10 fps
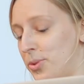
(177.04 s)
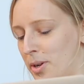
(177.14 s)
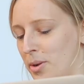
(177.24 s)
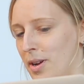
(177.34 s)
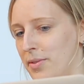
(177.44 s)

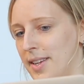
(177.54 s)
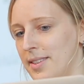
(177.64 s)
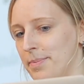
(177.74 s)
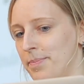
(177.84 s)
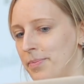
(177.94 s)
turtle
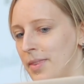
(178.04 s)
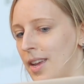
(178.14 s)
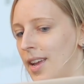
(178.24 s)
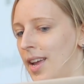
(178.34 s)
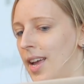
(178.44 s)
graphics.
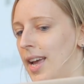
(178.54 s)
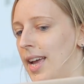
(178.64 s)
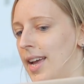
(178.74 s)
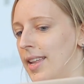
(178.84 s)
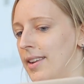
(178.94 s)

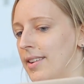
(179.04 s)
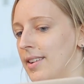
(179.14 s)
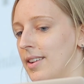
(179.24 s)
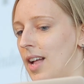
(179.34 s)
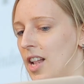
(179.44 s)
And
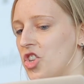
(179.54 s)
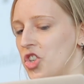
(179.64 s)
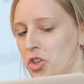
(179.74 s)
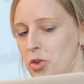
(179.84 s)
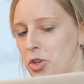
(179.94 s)
I'll
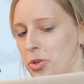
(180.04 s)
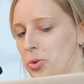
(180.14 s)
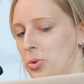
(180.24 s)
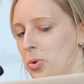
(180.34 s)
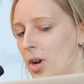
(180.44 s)
show you